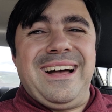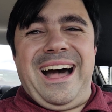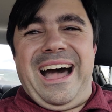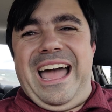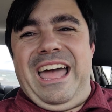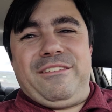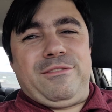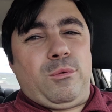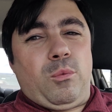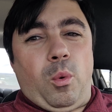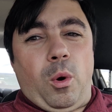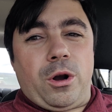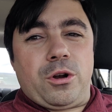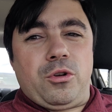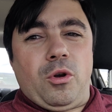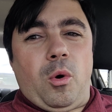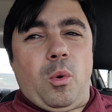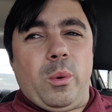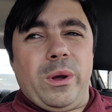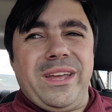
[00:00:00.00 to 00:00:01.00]
I haven't worked
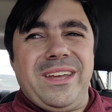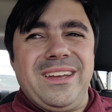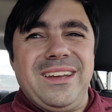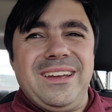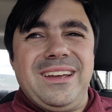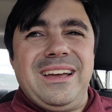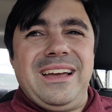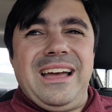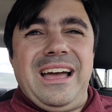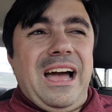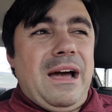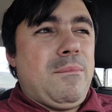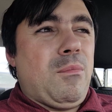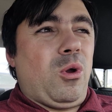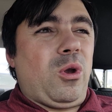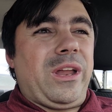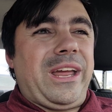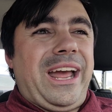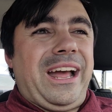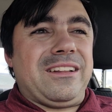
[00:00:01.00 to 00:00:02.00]
all week. I'm
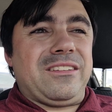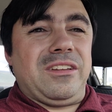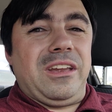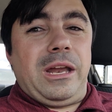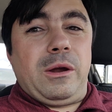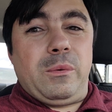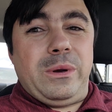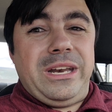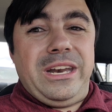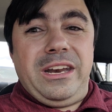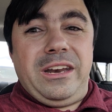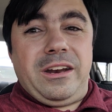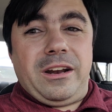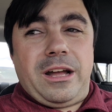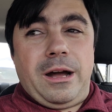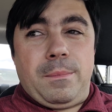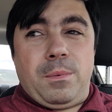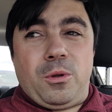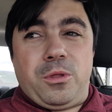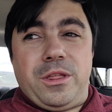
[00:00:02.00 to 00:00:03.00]
only out today. We needed a
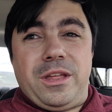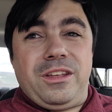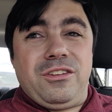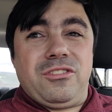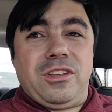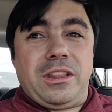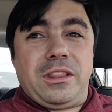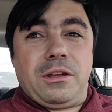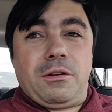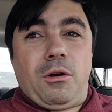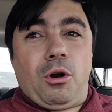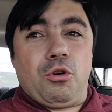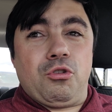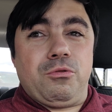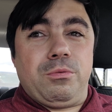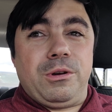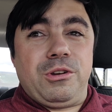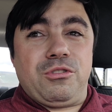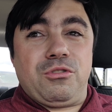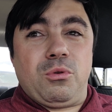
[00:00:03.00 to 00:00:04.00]
couple things at the
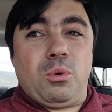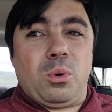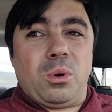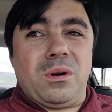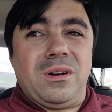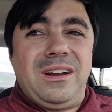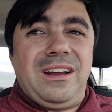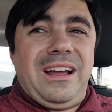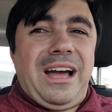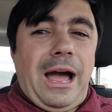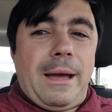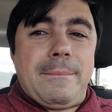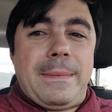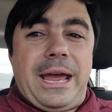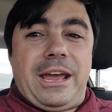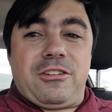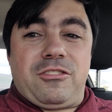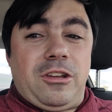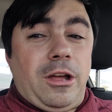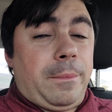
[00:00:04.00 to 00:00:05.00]
grocery store. I
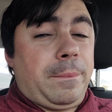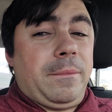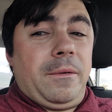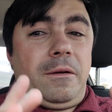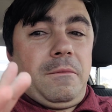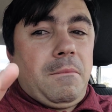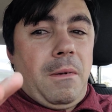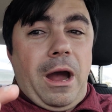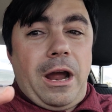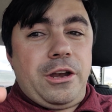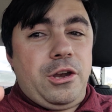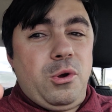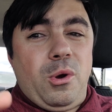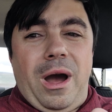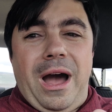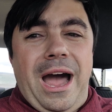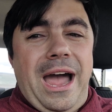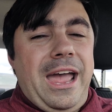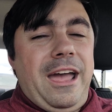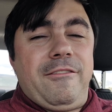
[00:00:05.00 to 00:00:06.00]
masked up. Mind you,
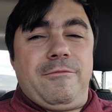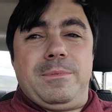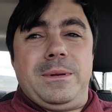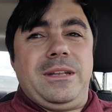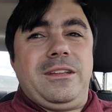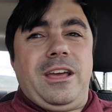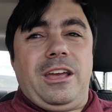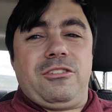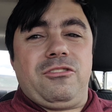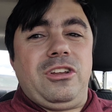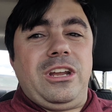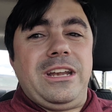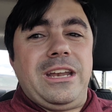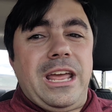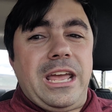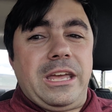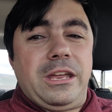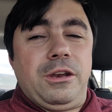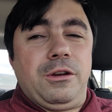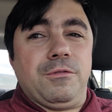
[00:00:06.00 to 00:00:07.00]
I have been testing
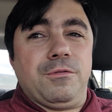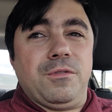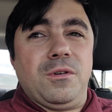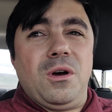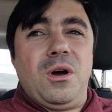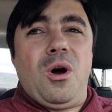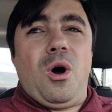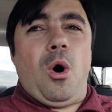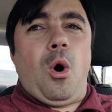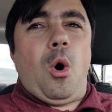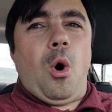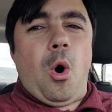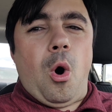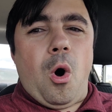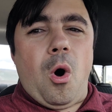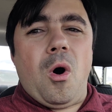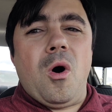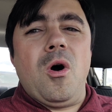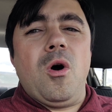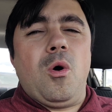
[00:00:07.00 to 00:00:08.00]
negative
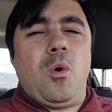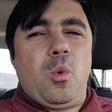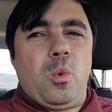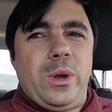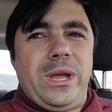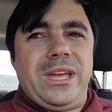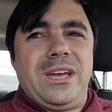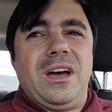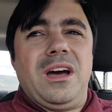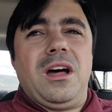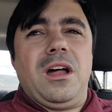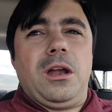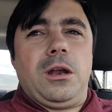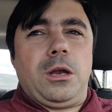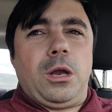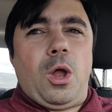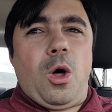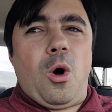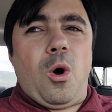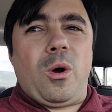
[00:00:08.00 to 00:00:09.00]
all week
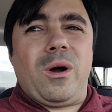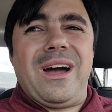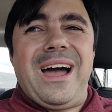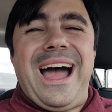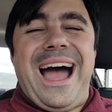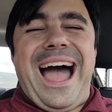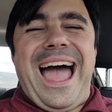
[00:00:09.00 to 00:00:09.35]
long.